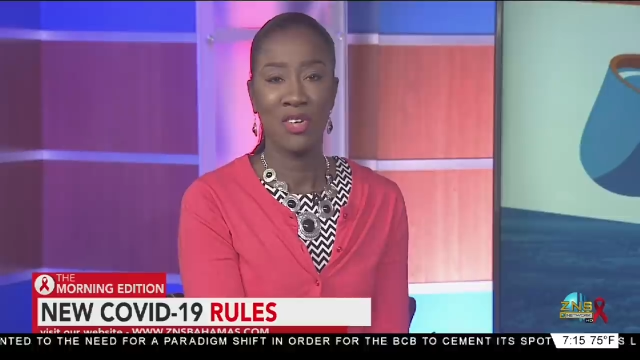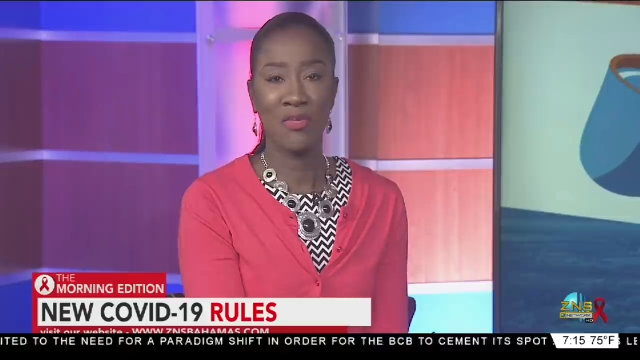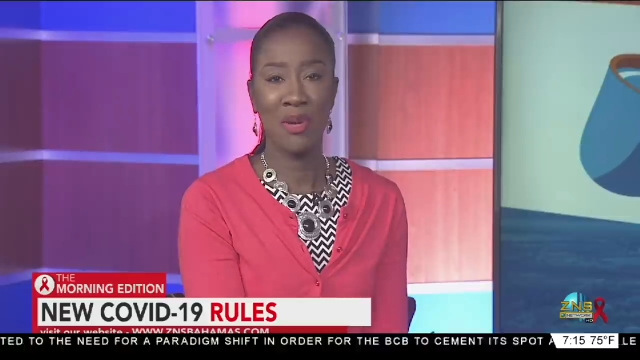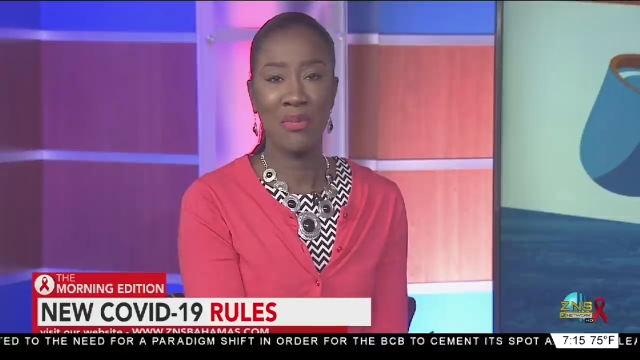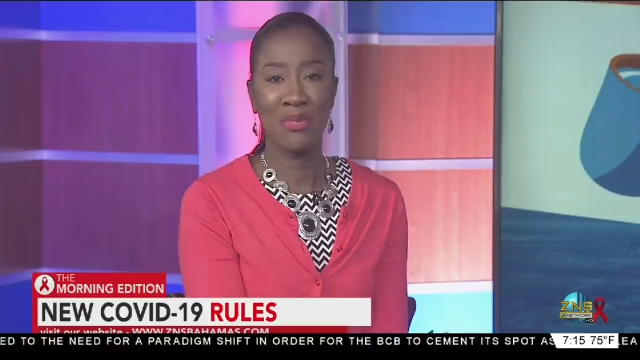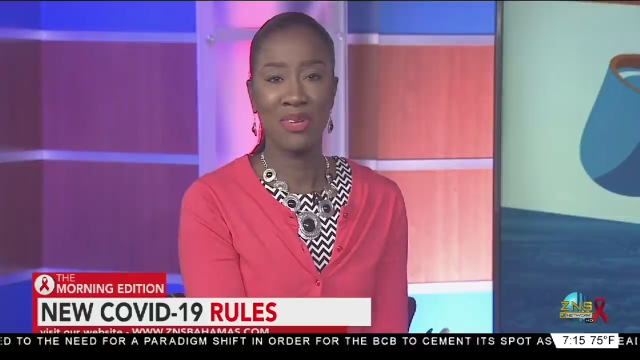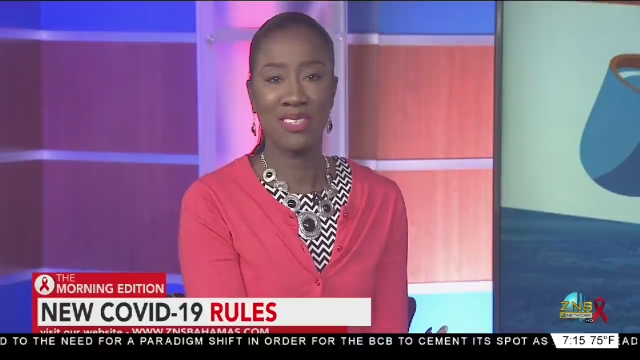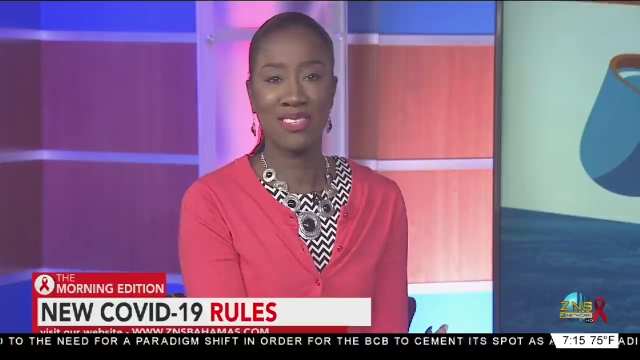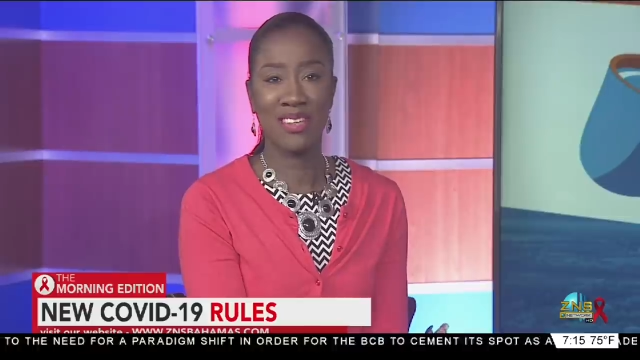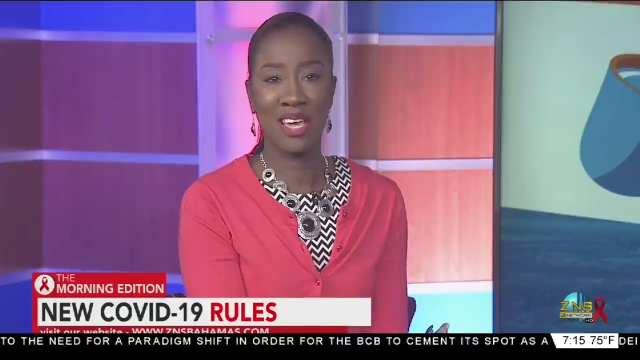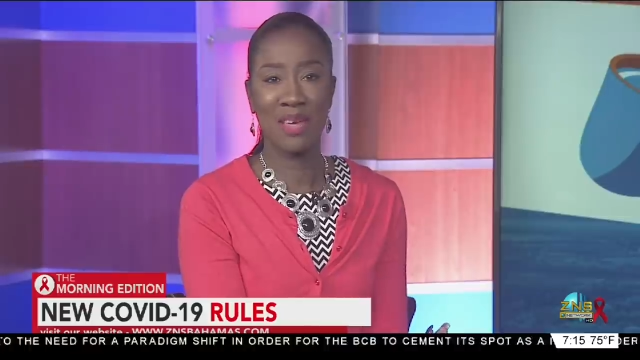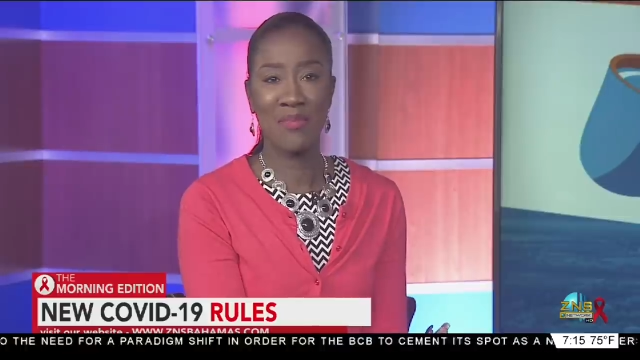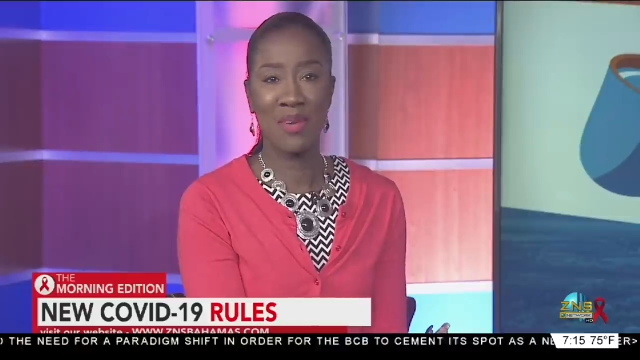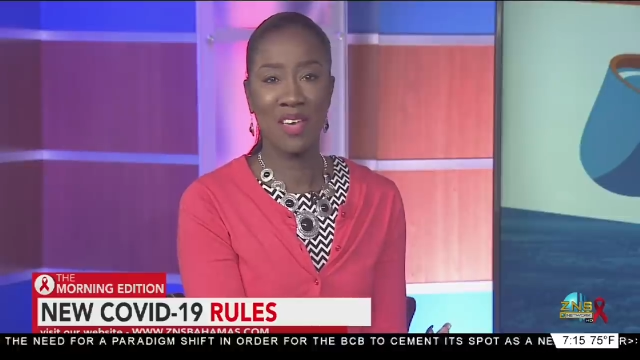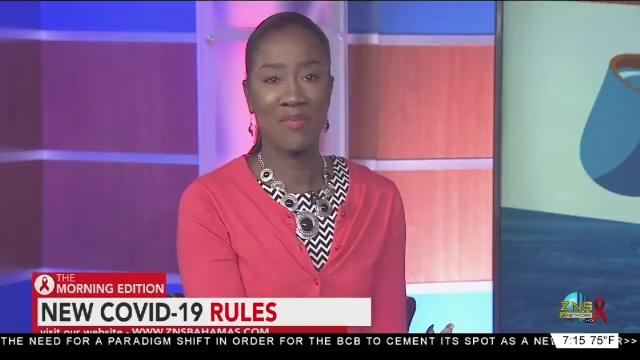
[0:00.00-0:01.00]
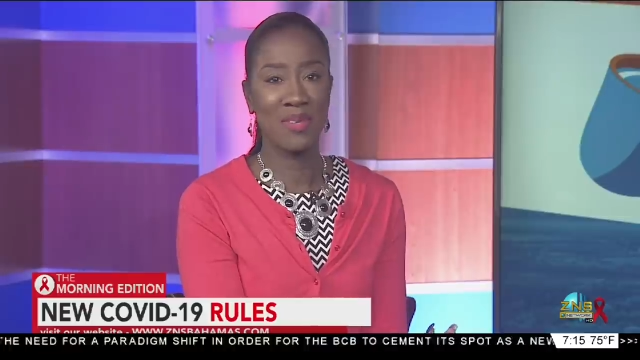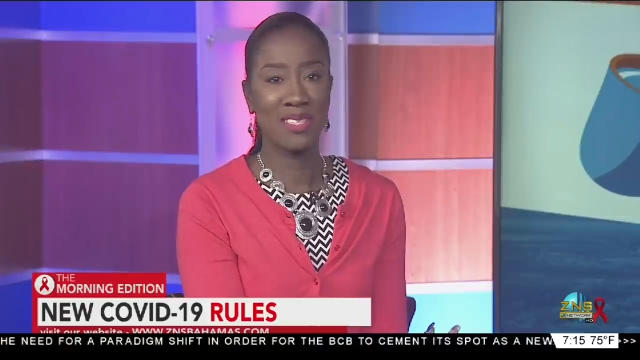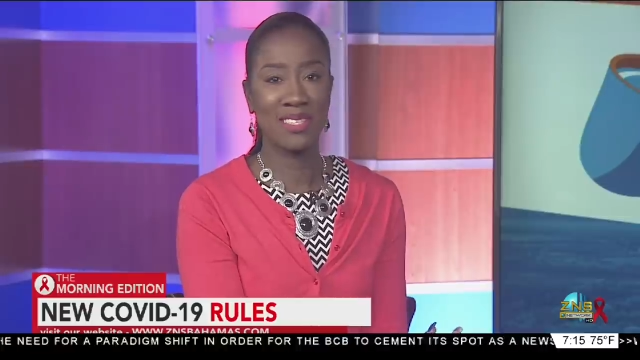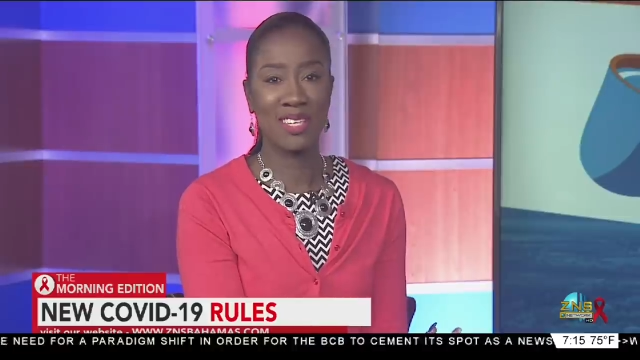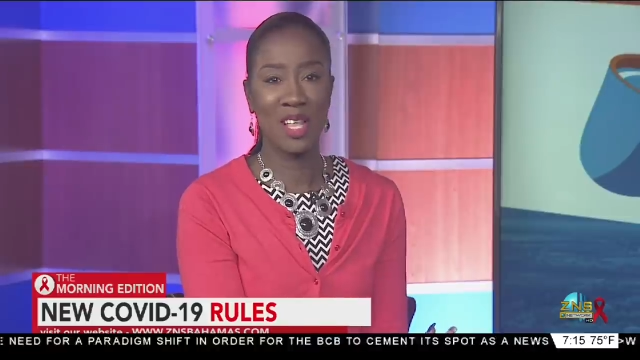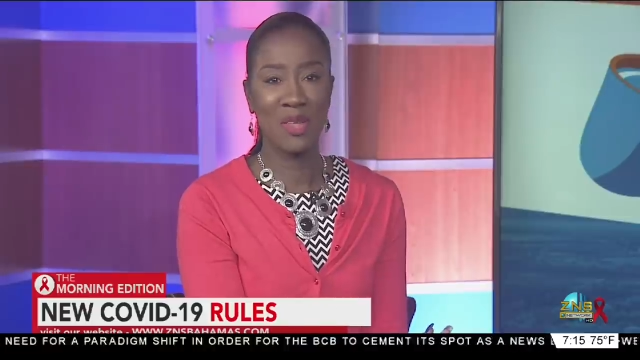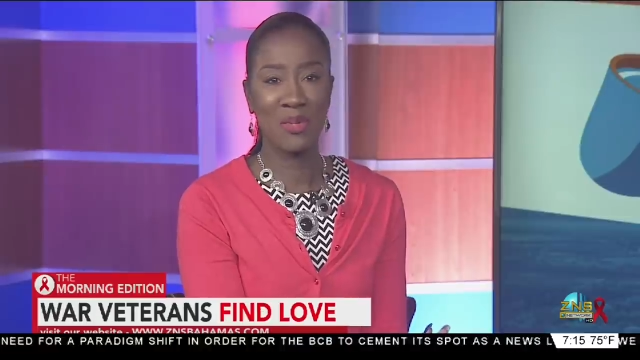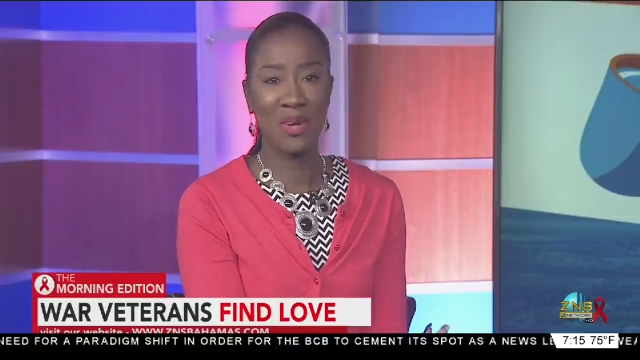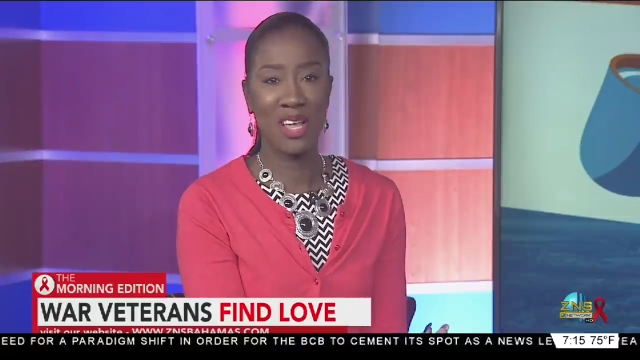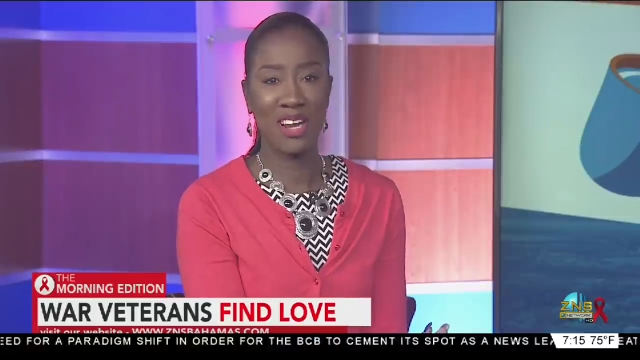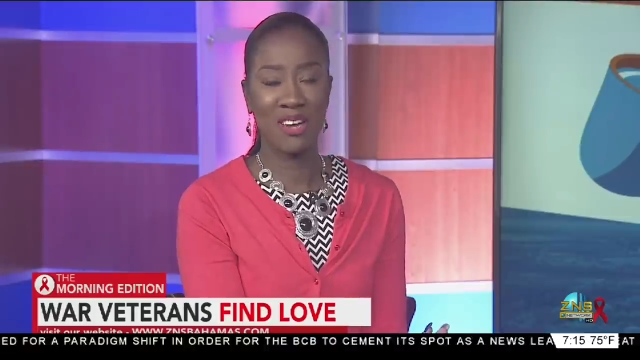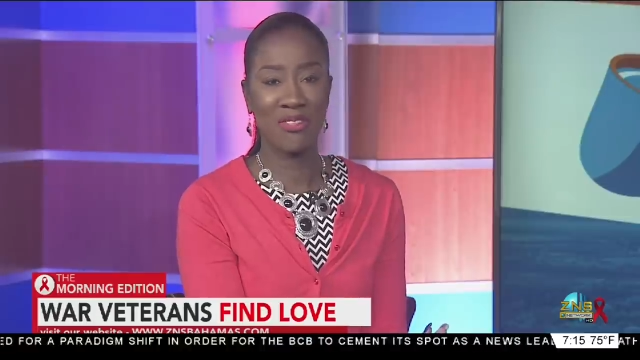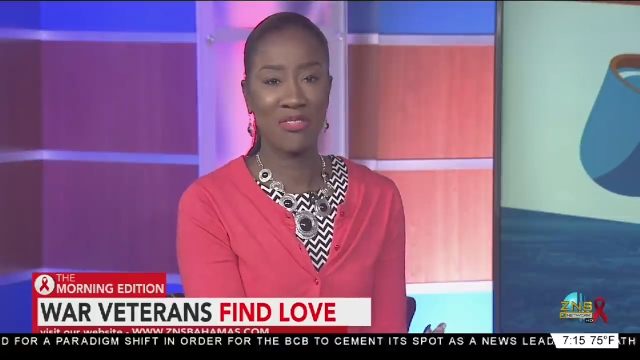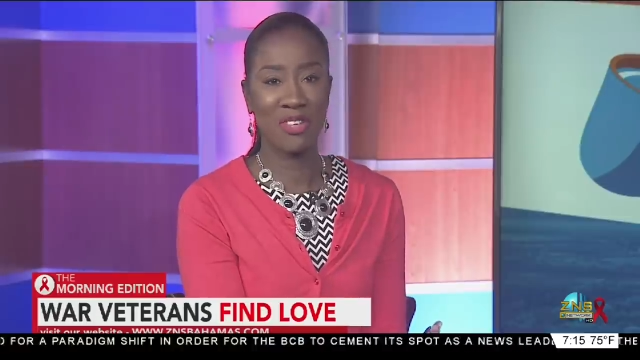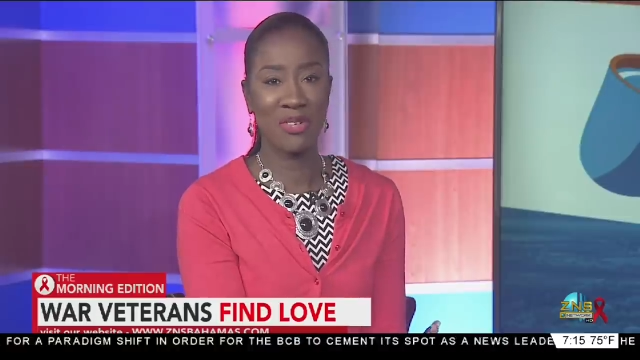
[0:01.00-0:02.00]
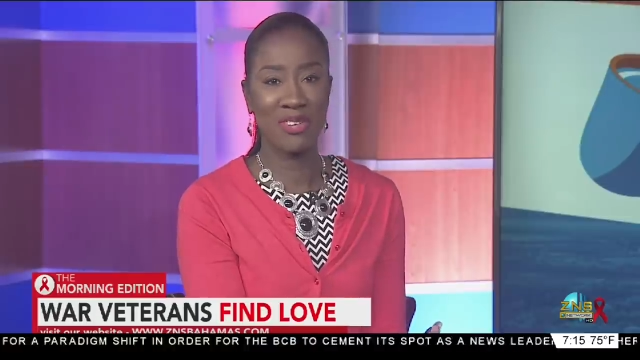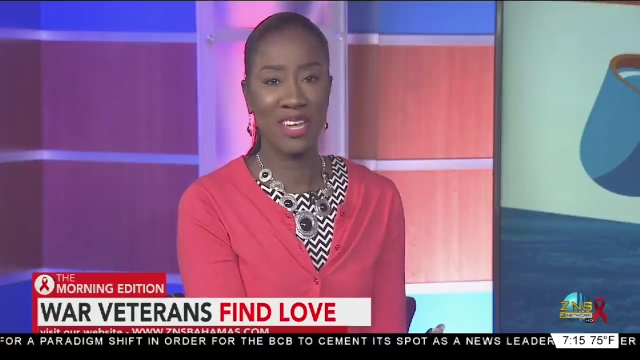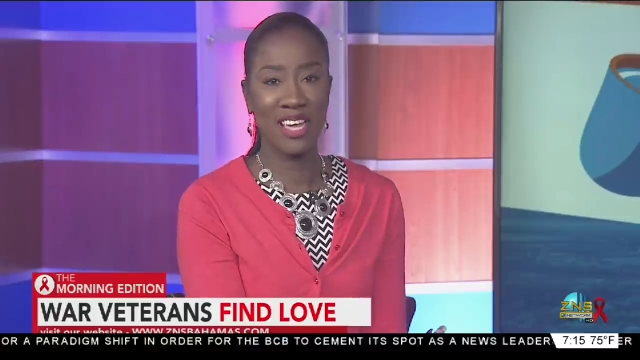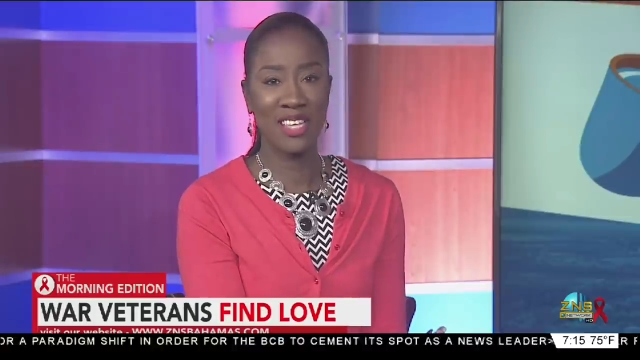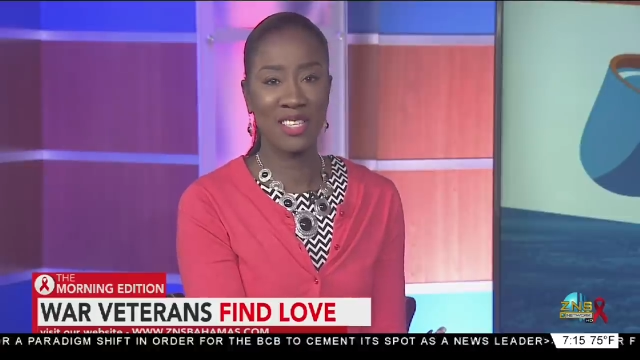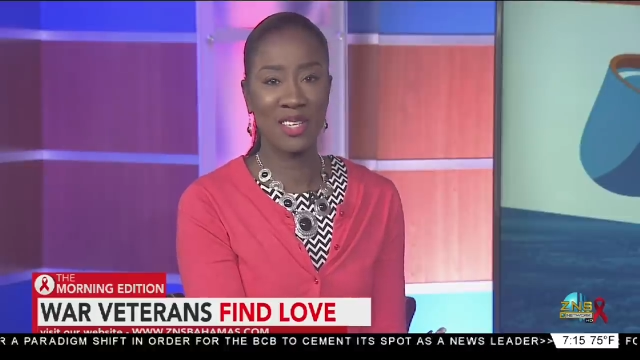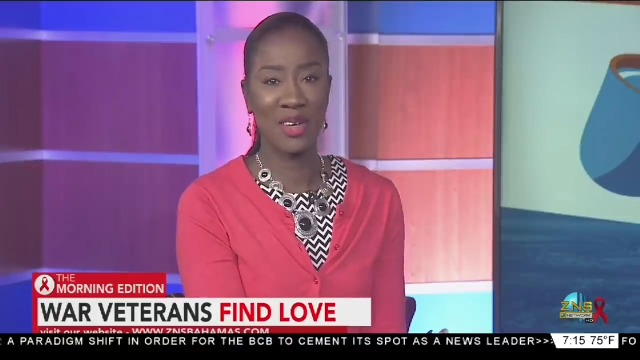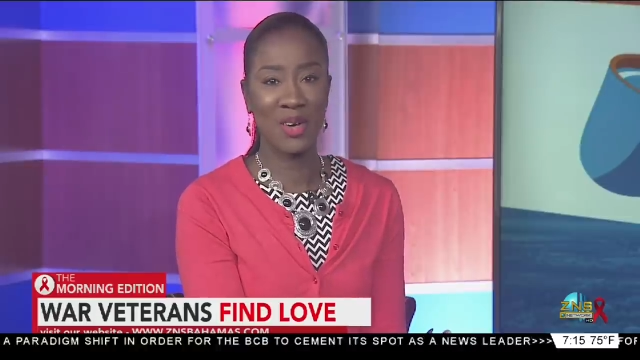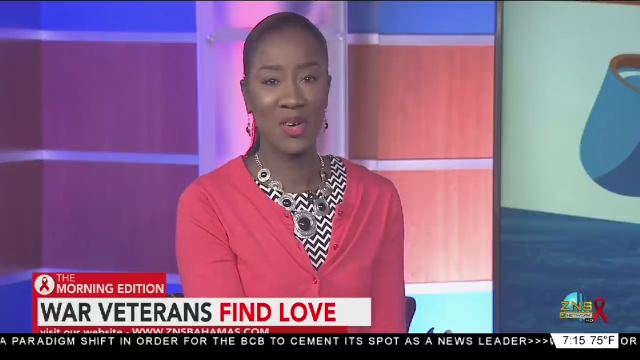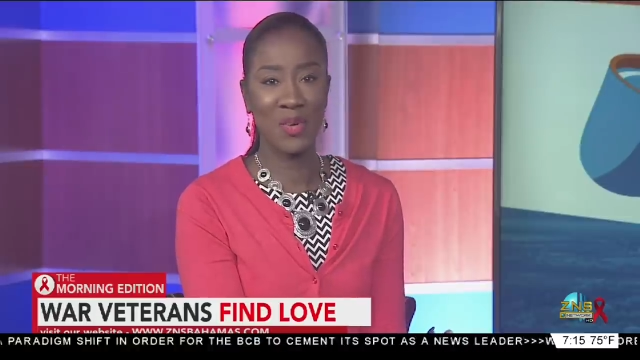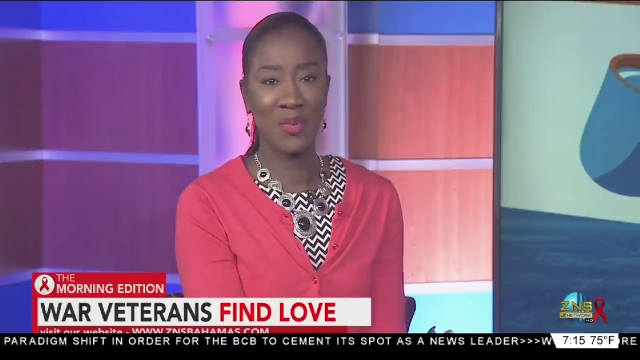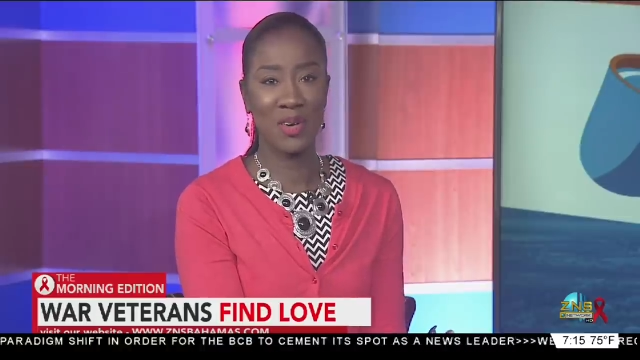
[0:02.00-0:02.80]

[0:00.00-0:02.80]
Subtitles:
Remembrance Day may have been celebrated a few days ago,